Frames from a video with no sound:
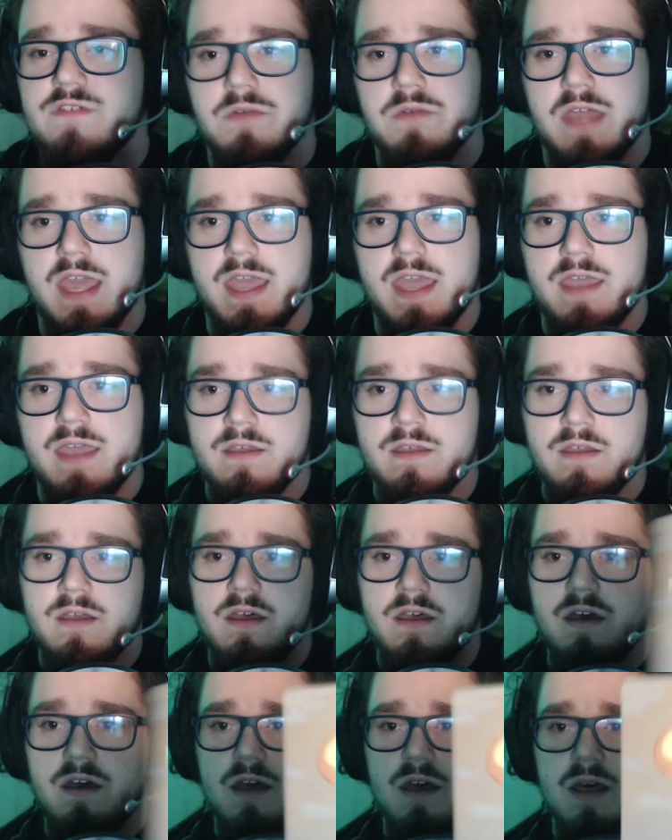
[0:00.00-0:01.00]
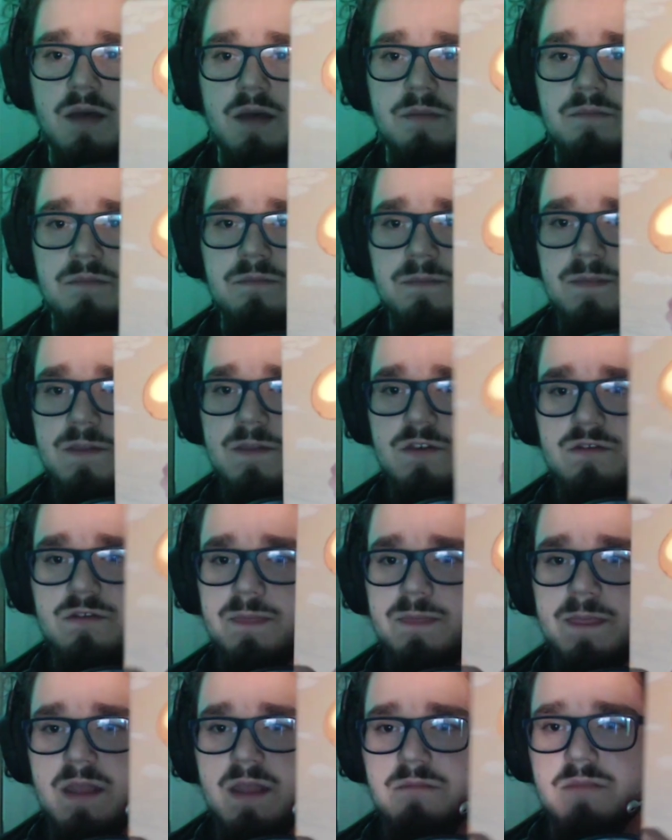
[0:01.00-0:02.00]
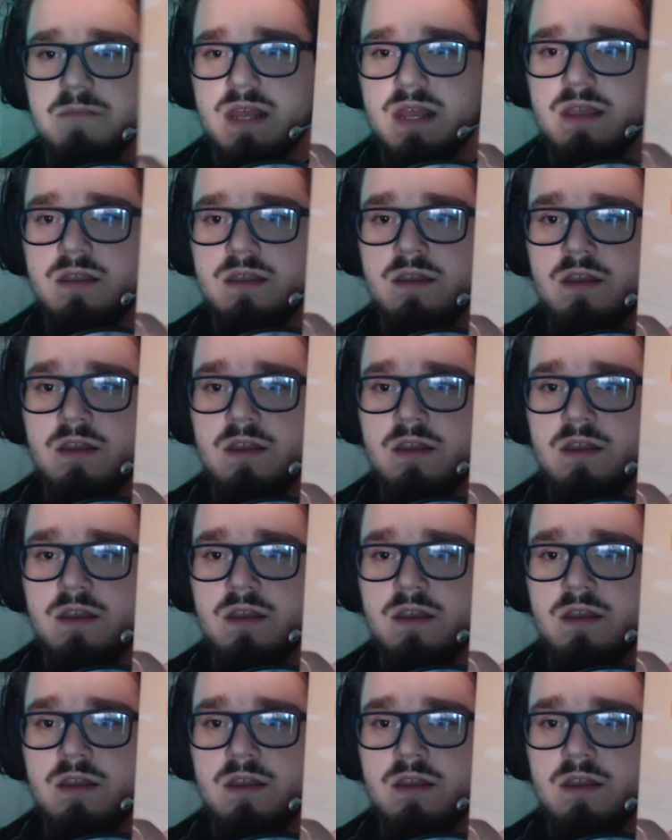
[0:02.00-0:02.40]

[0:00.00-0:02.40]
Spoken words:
gay. Just admit it.